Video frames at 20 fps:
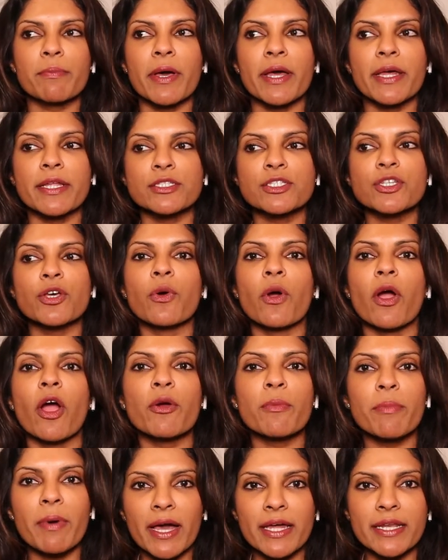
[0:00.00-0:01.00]
But so
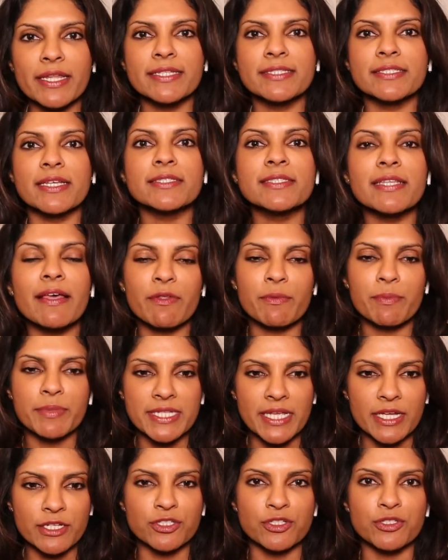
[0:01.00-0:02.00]
our body does have the
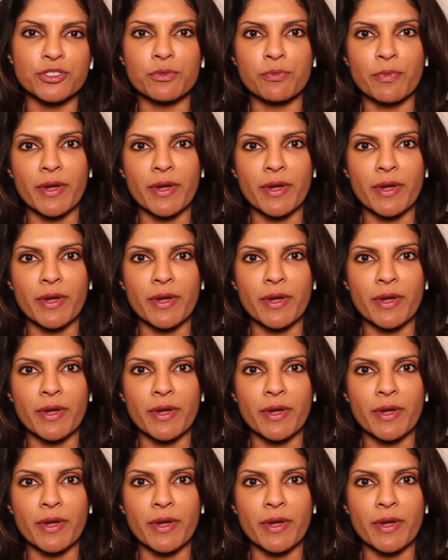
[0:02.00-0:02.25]
potential to